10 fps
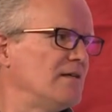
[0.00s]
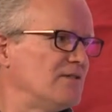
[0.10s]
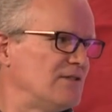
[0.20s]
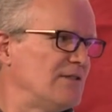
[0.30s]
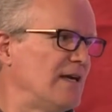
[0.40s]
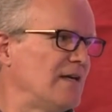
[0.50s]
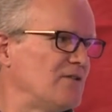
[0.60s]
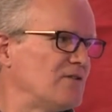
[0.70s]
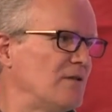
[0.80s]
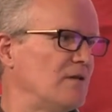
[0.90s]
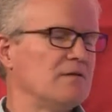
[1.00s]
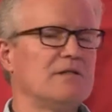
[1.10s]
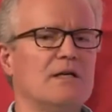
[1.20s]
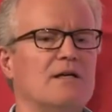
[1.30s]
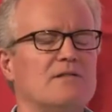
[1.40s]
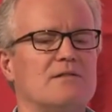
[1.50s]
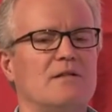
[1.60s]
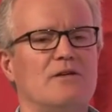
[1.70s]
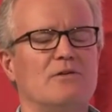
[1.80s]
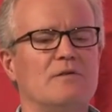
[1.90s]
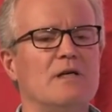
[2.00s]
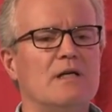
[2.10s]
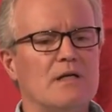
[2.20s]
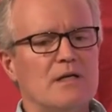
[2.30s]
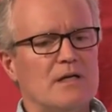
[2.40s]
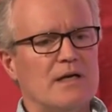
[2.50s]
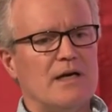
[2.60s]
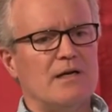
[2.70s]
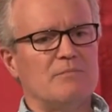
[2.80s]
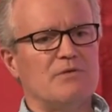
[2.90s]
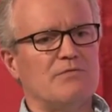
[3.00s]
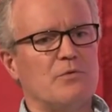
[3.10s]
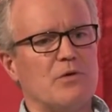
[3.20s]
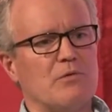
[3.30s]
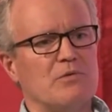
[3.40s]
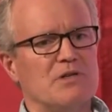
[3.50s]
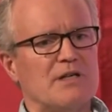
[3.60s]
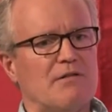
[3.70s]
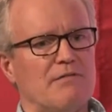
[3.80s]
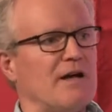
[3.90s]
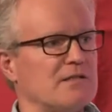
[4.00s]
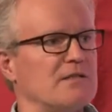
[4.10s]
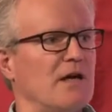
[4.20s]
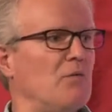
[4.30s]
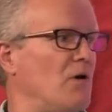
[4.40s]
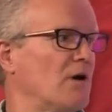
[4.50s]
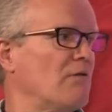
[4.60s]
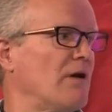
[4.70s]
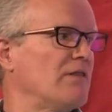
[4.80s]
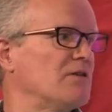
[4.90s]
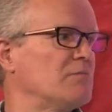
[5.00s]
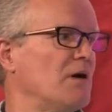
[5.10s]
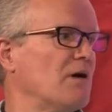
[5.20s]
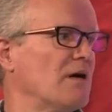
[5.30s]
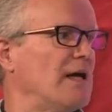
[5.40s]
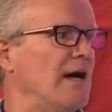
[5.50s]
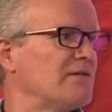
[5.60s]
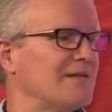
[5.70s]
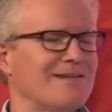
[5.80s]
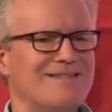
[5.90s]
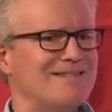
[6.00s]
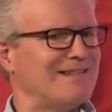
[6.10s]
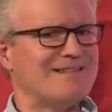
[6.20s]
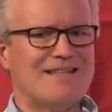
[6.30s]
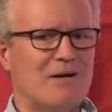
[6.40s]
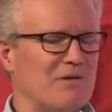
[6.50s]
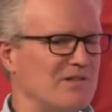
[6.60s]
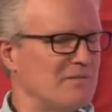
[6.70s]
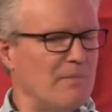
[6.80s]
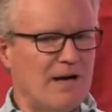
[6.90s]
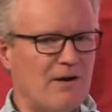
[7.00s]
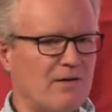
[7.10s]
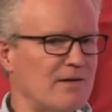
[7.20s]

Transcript: Take it slow, take it slow. And before it was, how fast can I walk around this park? And now it's like, that's not what it's about.